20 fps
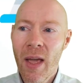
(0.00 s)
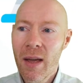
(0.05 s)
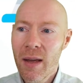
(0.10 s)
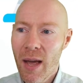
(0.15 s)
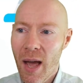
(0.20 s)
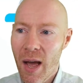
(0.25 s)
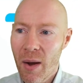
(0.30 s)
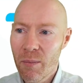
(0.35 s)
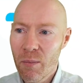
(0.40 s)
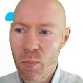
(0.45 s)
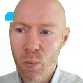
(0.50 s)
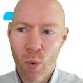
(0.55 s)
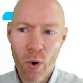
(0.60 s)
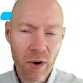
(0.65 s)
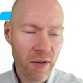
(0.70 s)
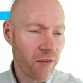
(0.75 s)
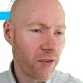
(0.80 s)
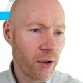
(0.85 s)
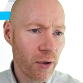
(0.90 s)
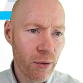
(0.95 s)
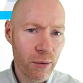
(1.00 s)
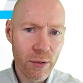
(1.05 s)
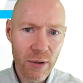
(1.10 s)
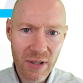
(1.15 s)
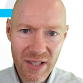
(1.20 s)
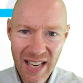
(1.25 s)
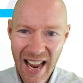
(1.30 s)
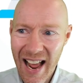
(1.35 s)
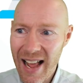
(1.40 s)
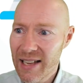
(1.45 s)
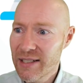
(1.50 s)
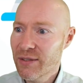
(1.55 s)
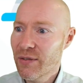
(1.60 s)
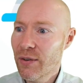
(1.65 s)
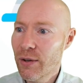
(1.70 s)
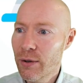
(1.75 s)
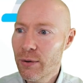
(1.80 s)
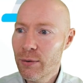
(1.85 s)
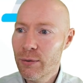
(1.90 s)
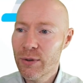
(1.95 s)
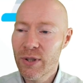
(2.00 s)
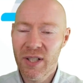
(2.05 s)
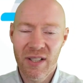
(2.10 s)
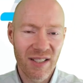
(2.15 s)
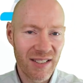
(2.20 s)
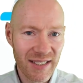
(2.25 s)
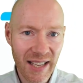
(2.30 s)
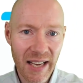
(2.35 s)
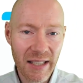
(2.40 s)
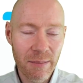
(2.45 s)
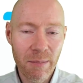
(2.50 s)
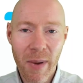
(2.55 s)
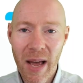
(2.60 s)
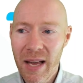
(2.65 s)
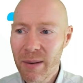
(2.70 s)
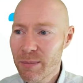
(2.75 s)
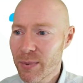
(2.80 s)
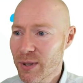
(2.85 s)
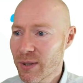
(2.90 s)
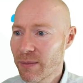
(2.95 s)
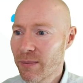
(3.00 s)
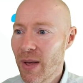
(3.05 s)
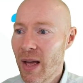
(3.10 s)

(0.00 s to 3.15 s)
Workflows, task flows, sitemaps,